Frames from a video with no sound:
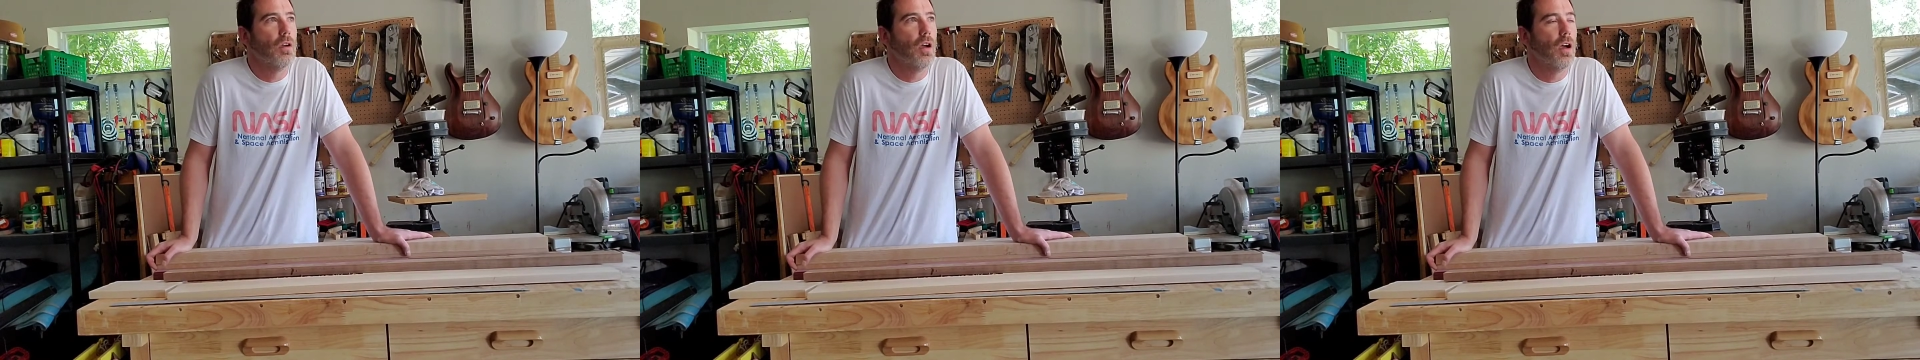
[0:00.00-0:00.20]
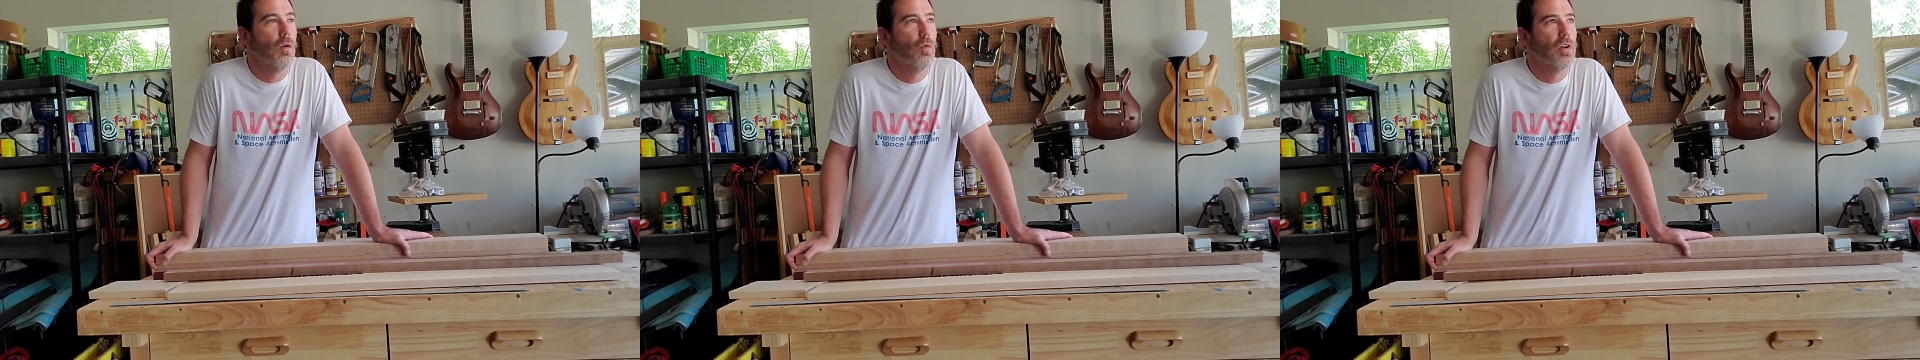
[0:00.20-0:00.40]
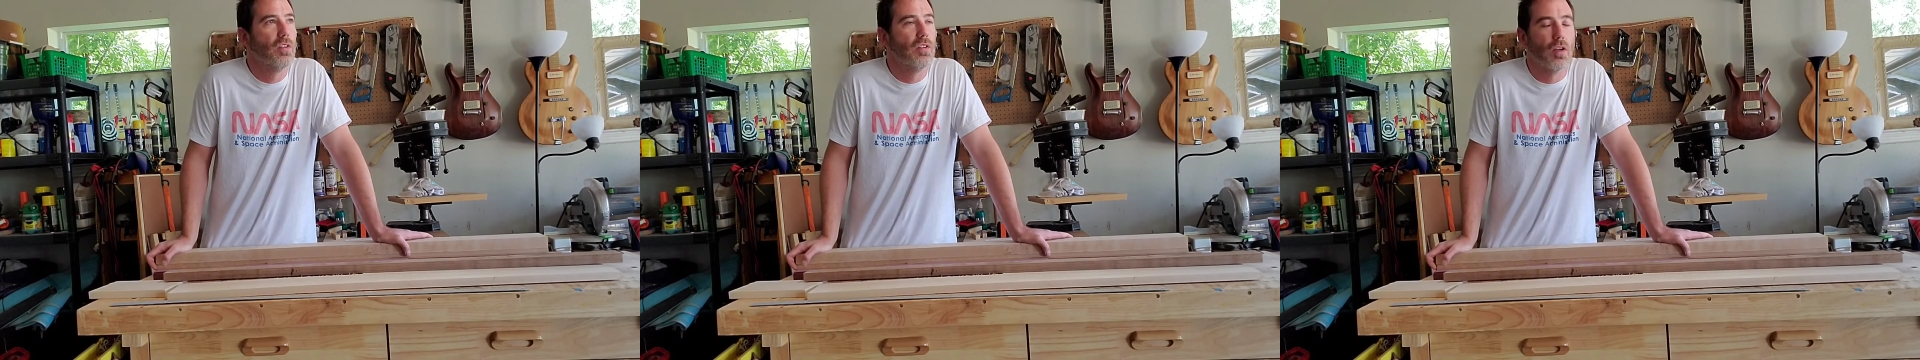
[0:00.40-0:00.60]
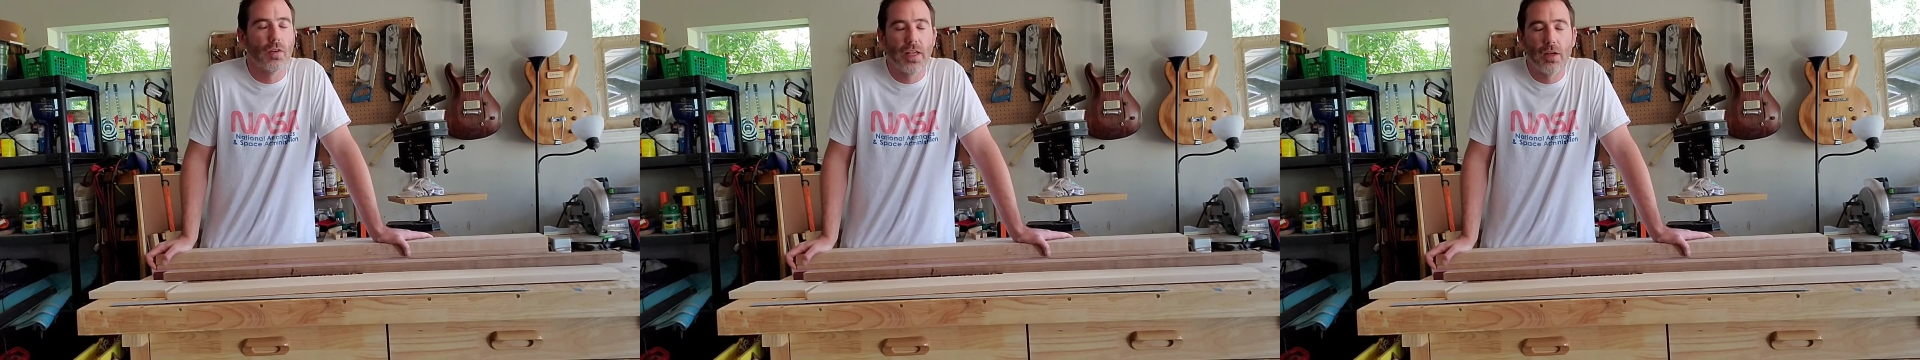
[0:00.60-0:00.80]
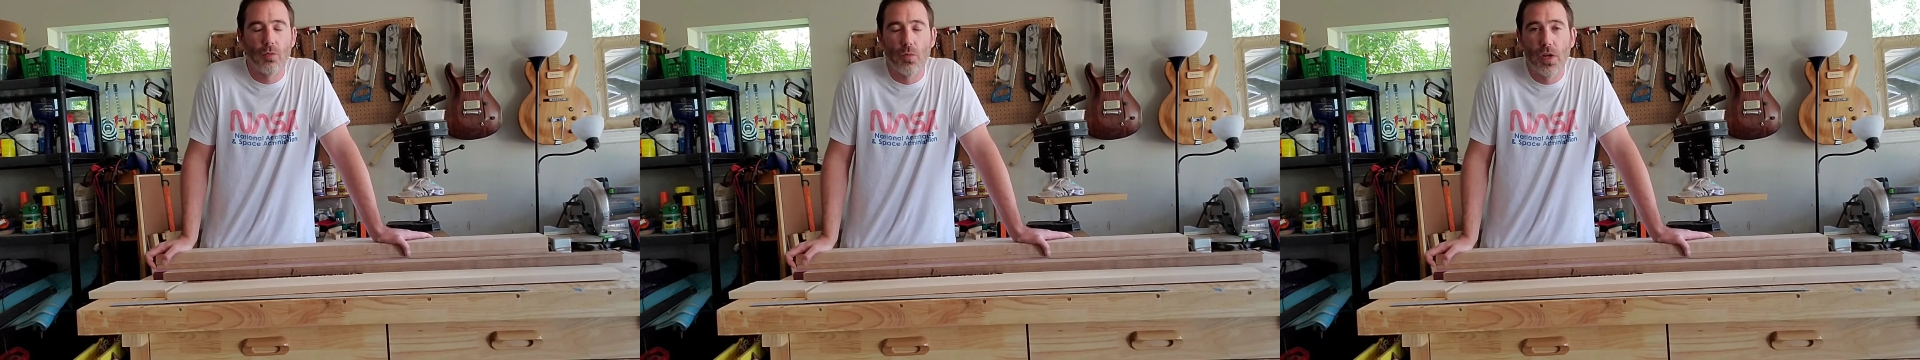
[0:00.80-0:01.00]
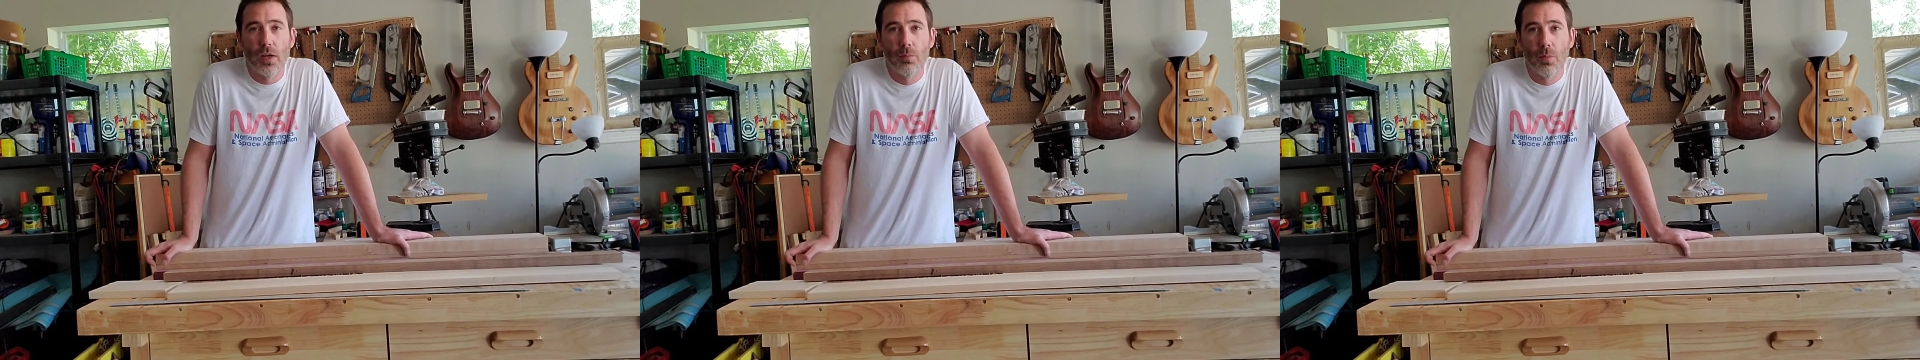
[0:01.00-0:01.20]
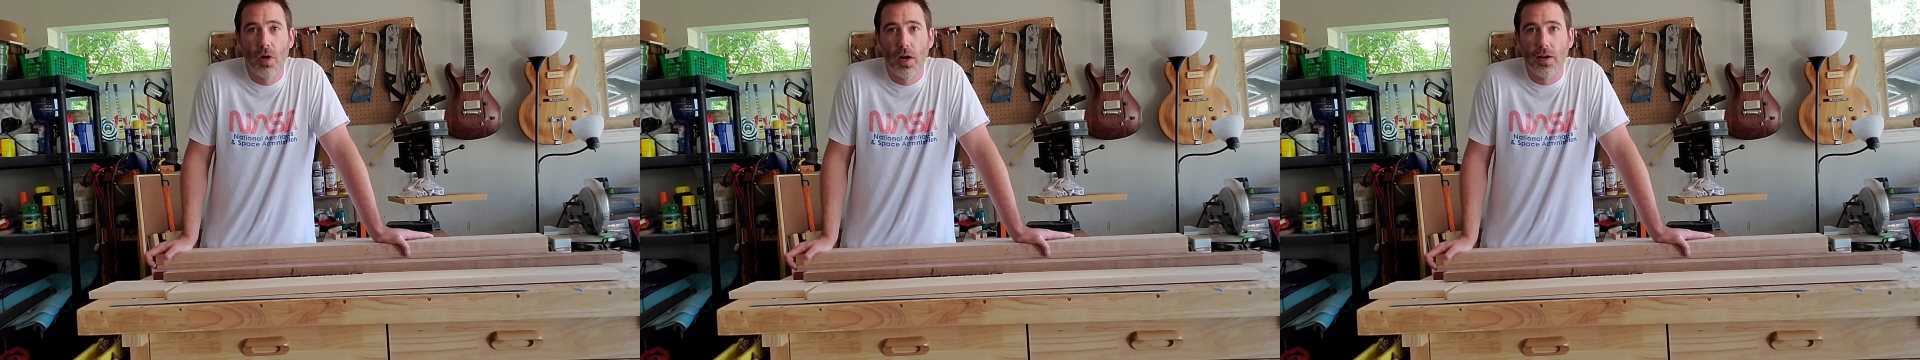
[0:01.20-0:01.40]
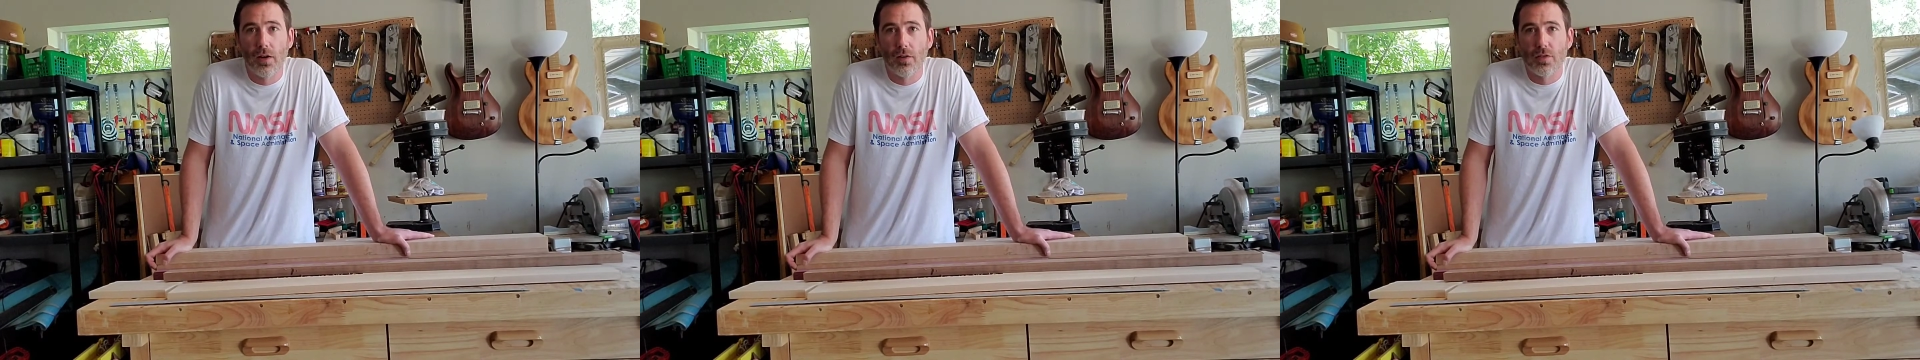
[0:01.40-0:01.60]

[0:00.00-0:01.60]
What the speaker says: what is it? Like a Rickenbacker,